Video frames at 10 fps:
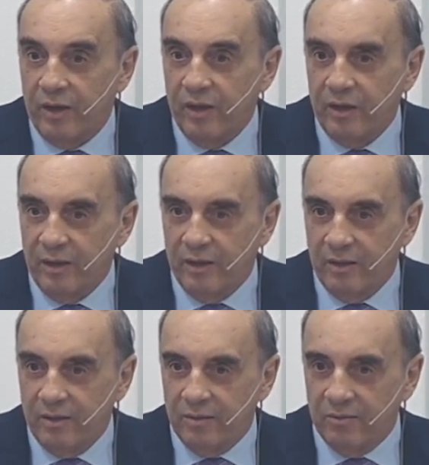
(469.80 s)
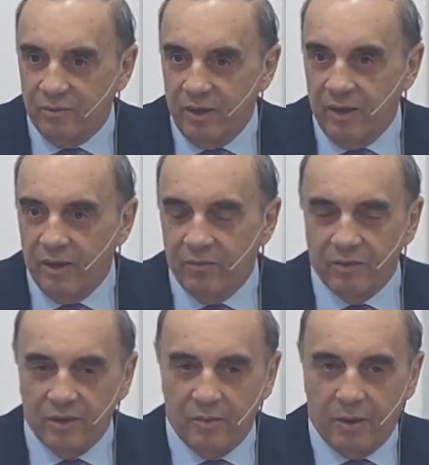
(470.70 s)
because you
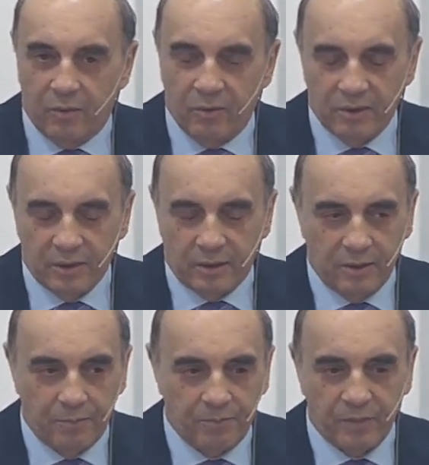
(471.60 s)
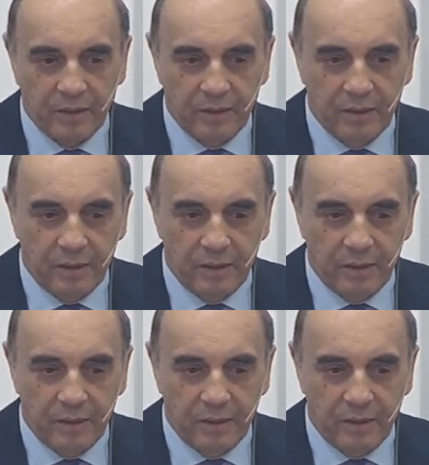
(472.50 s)
believe in something that you can't see,